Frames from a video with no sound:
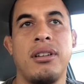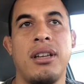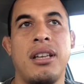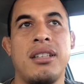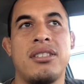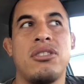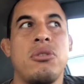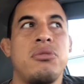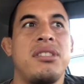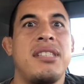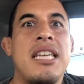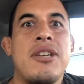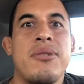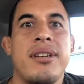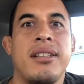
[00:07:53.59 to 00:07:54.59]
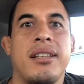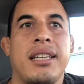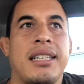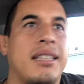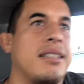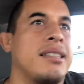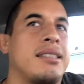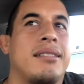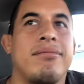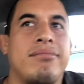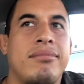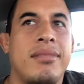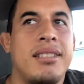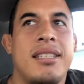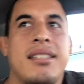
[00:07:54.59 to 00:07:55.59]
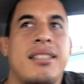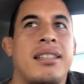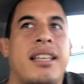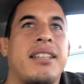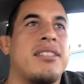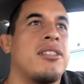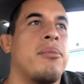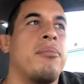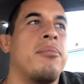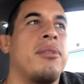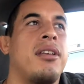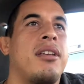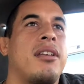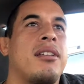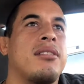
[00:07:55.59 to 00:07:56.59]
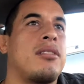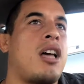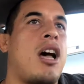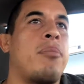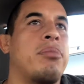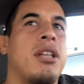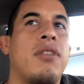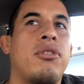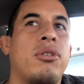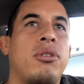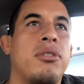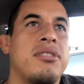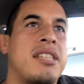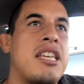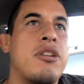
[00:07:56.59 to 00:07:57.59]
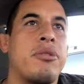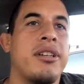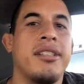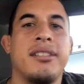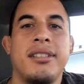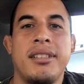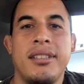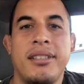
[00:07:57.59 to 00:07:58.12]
And it's no secret. Like, this isn't like some top level secret